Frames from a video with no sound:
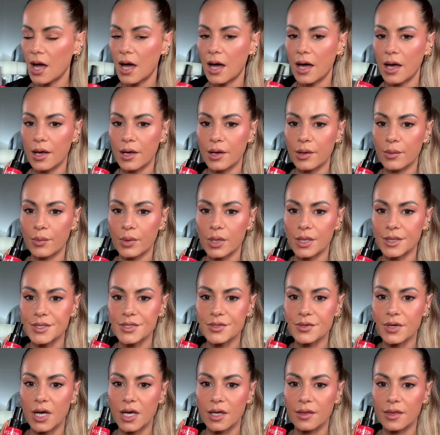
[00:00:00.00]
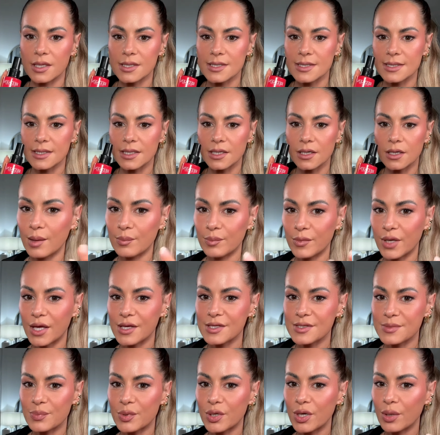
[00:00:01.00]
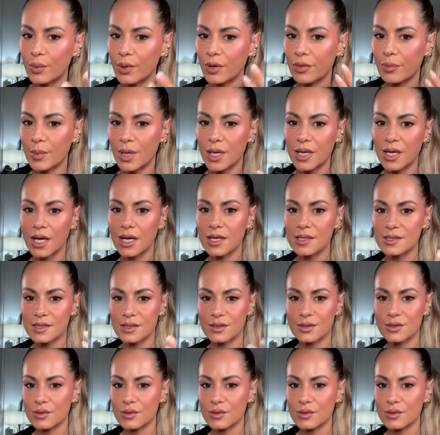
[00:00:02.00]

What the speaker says: I will try this year. I'm desperate with my Dyson